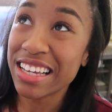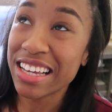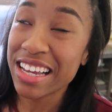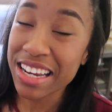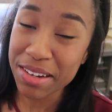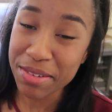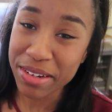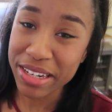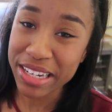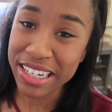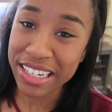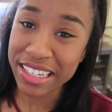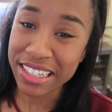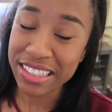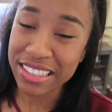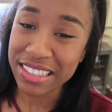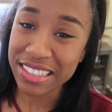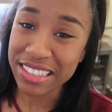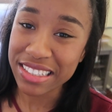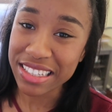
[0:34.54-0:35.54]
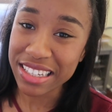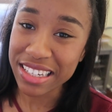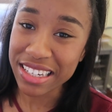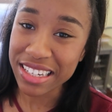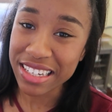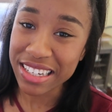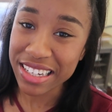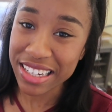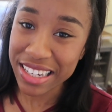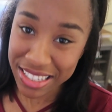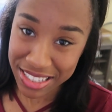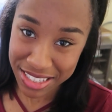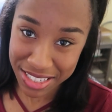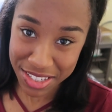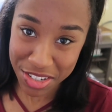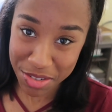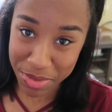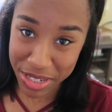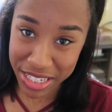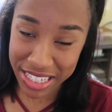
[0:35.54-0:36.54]
Anyway, the get
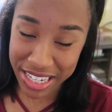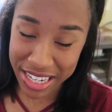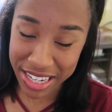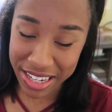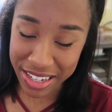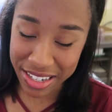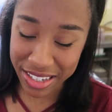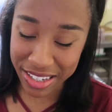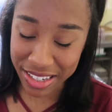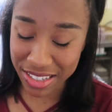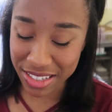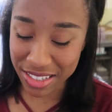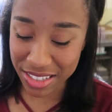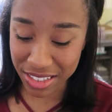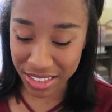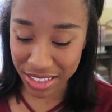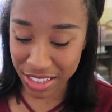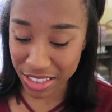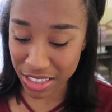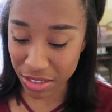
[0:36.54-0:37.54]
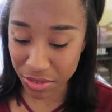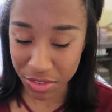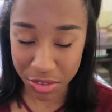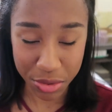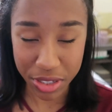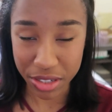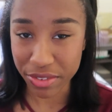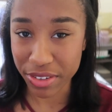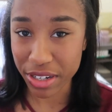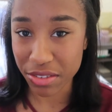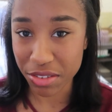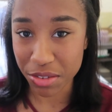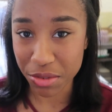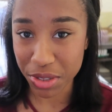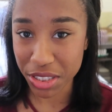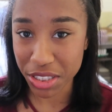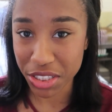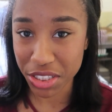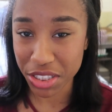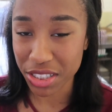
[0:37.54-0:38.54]
to know me tag is a list of 25
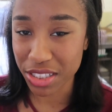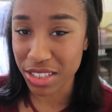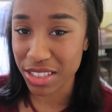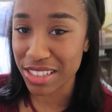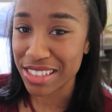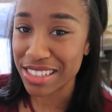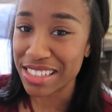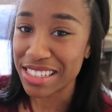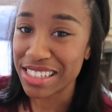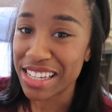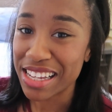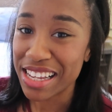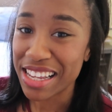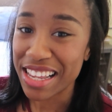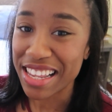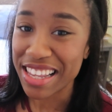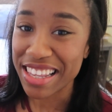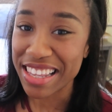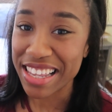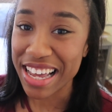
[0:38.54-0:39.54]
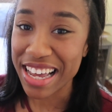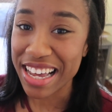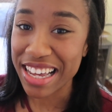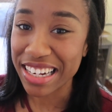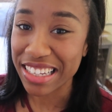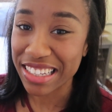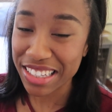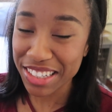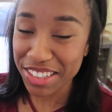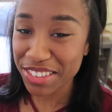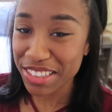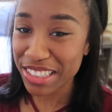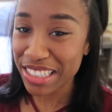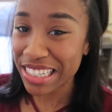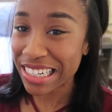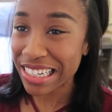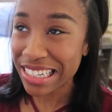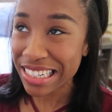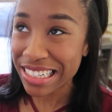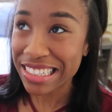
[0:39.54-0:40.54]
questions that
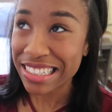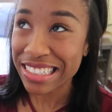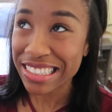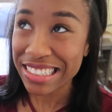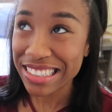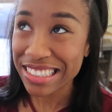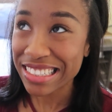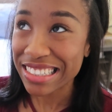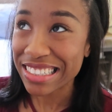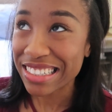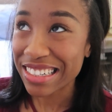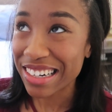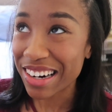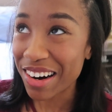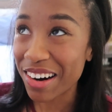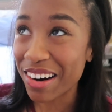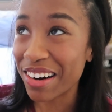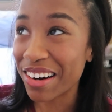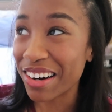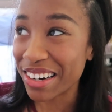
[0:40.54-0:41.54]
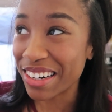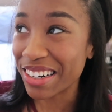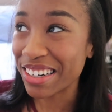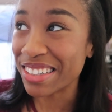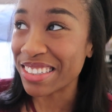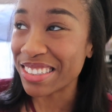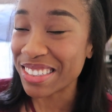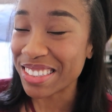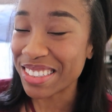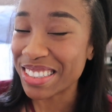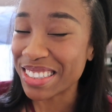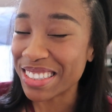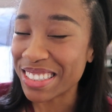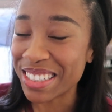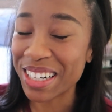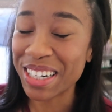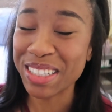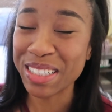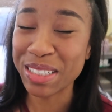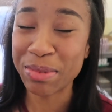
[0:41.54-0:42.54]
literally are
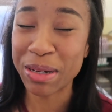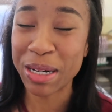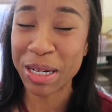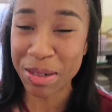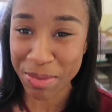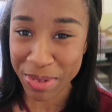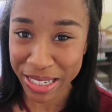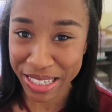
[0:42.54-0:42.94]
all about